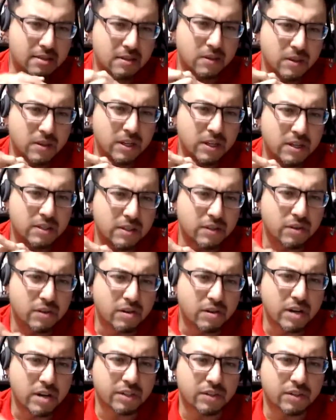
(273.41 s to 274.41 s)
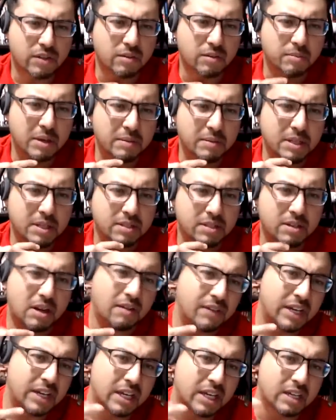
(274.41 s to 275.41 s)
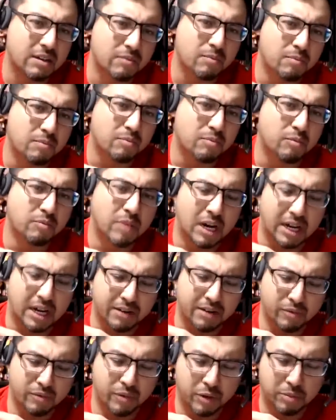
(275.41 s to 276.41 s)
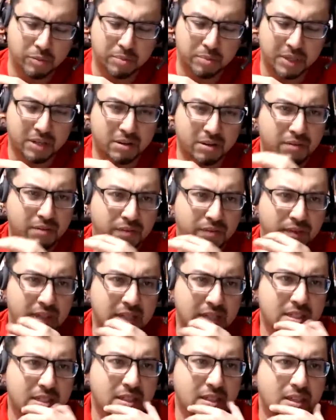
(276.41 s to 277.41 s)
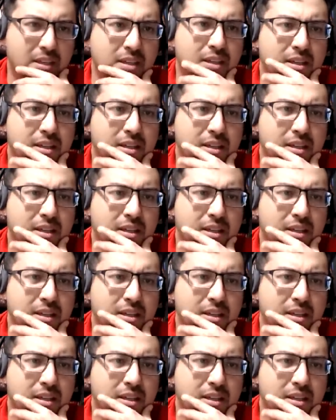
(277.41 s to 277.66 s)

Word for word: So he doesn't drink, so maybe it's coffee and hot root beer if that's a thing.